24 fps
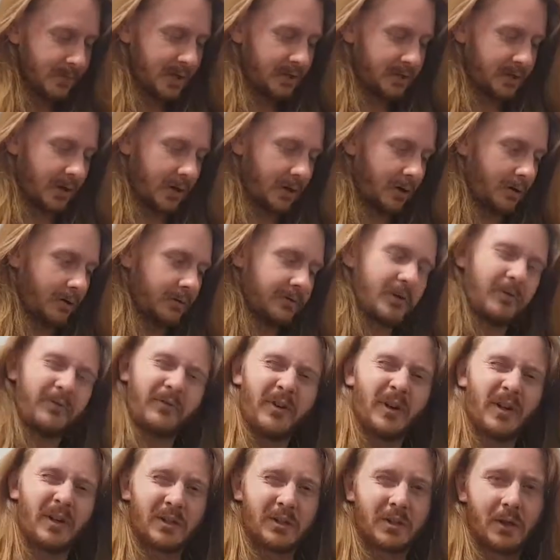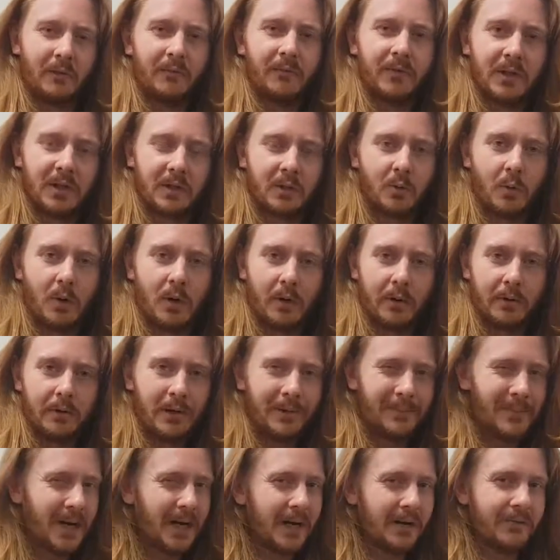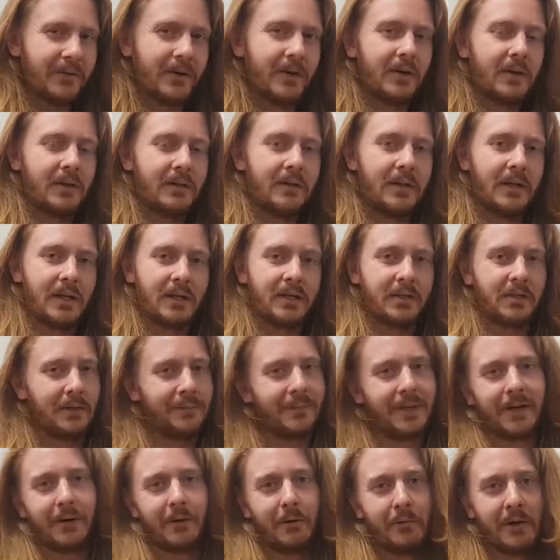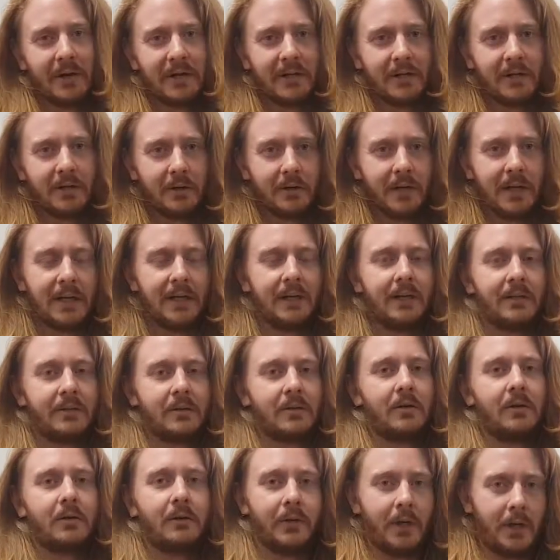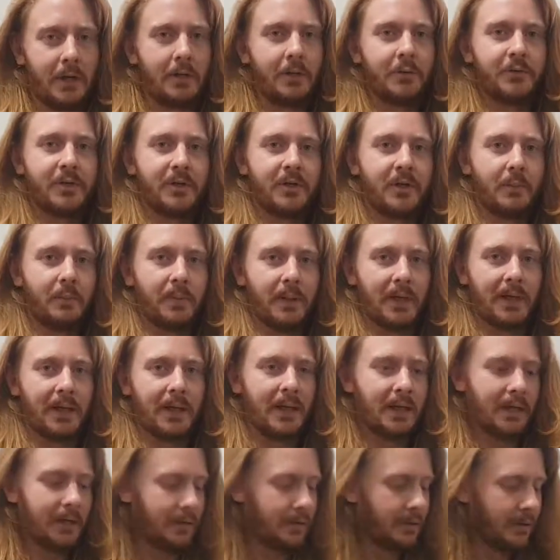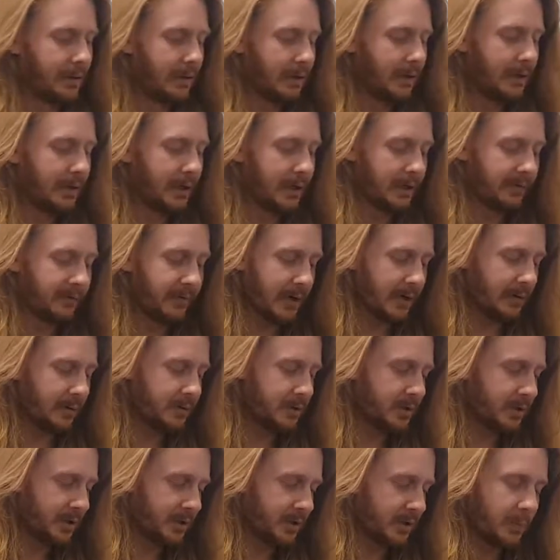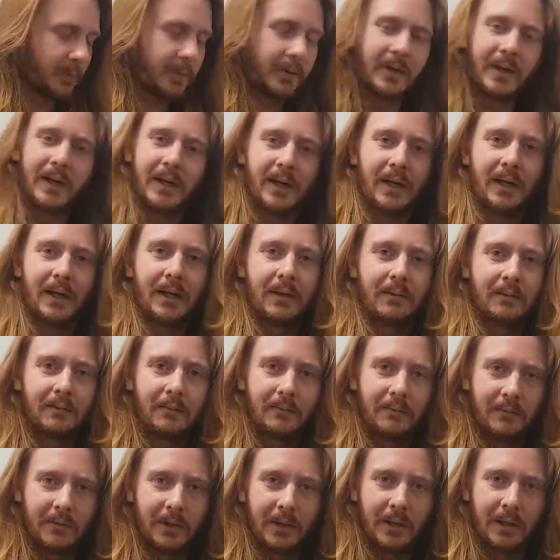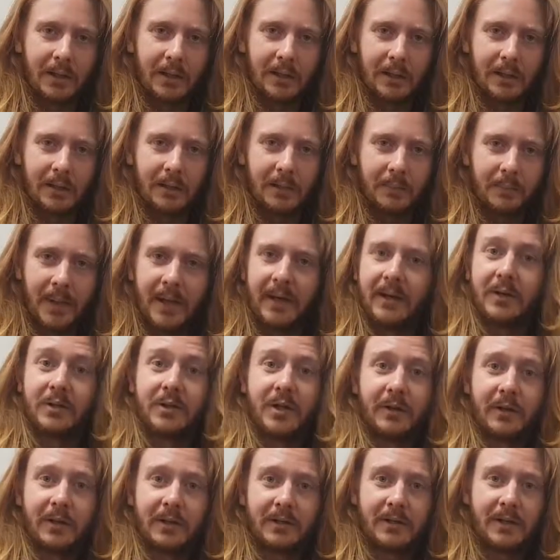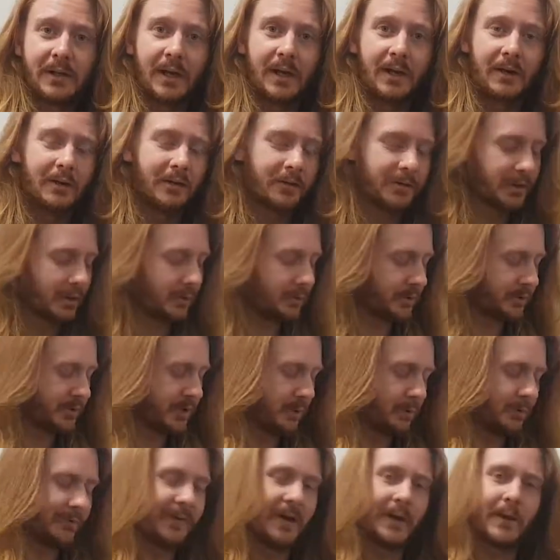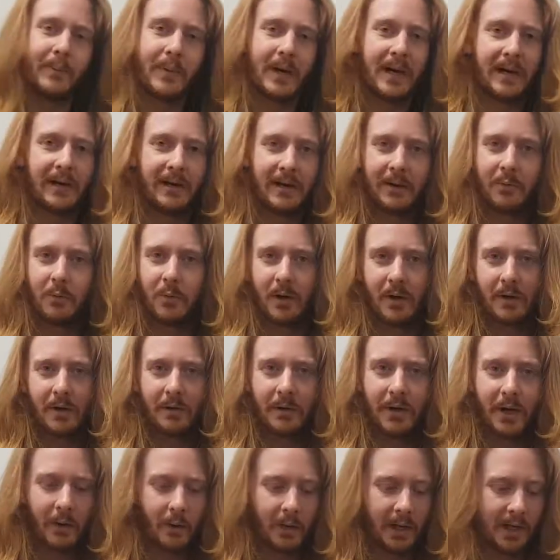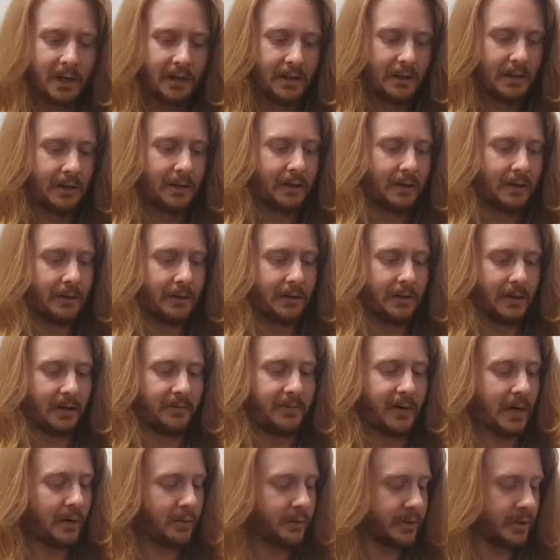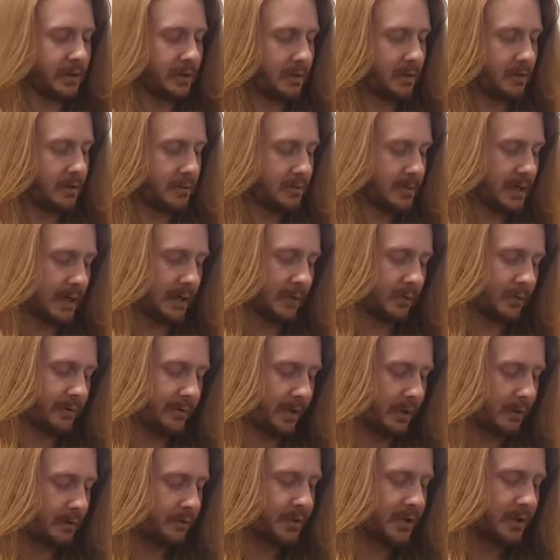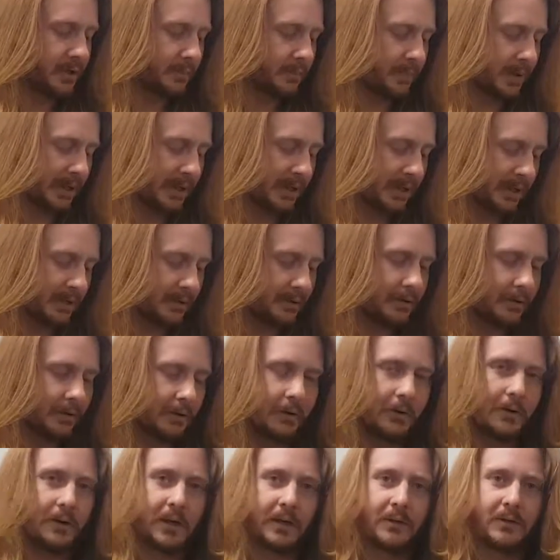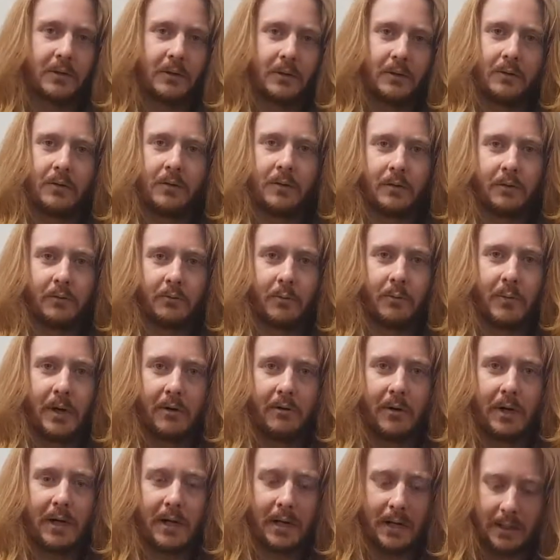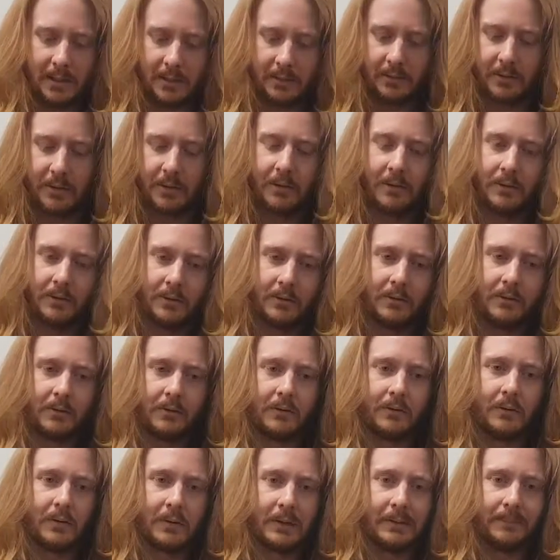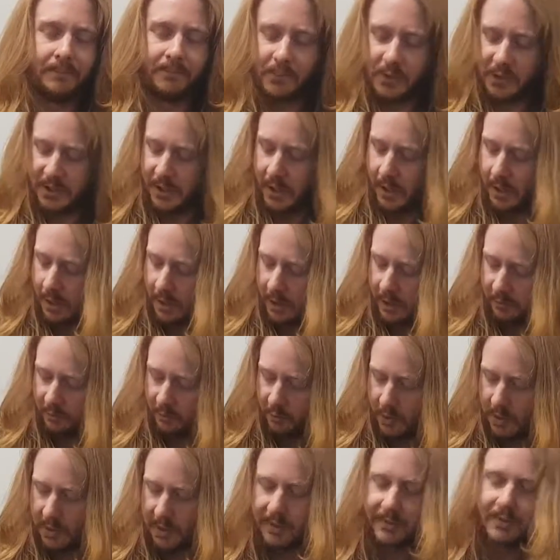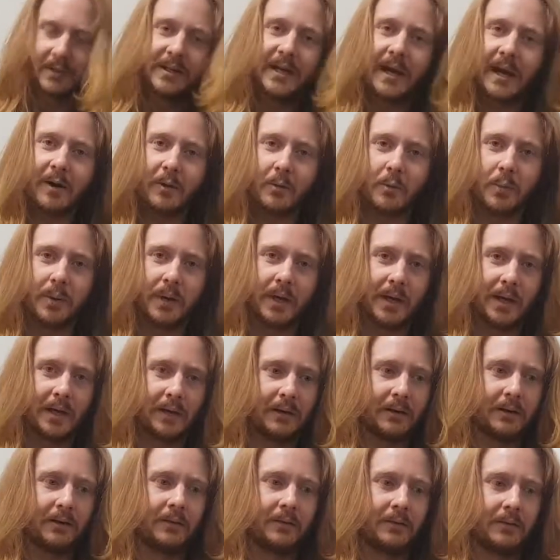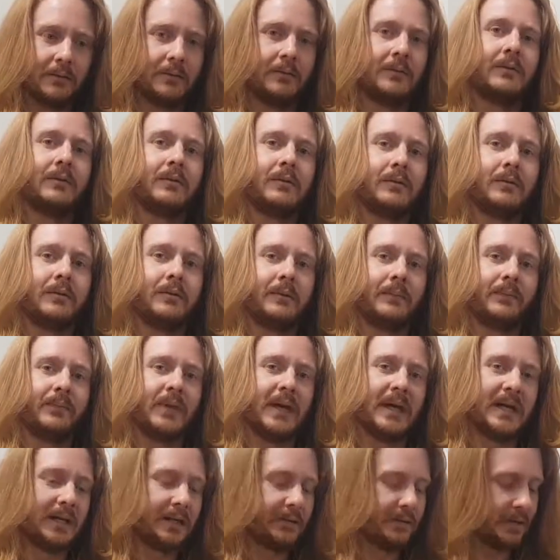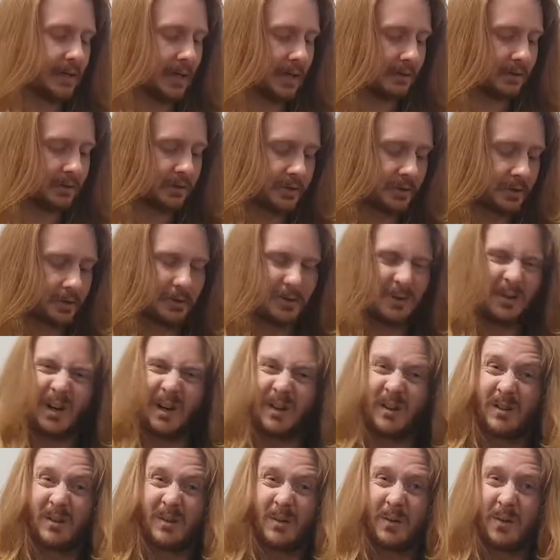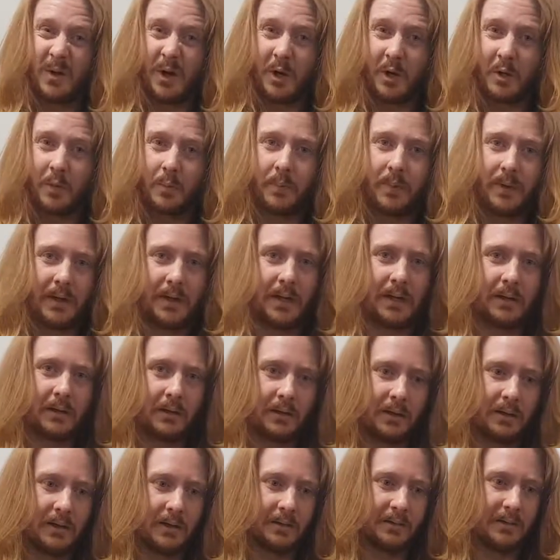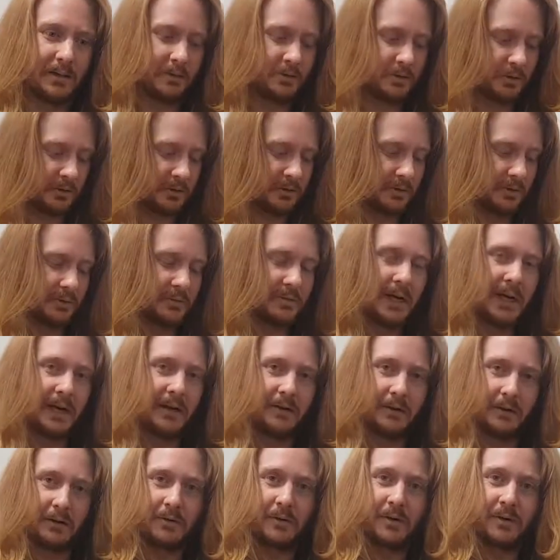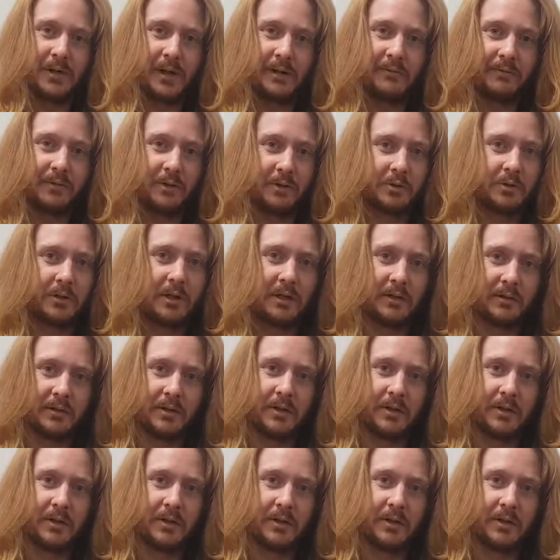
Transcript: So the first obvious one, you might have heard this, you might already do it, is called alternate picking. If I was just to play the pentatonic scale, so we'll stick with A minor, we all know it. If I was going to do that with alternate picking, all I'd do with my right hand, start off with a down pick, and the next note I do an up pick, and then I just do that across every string.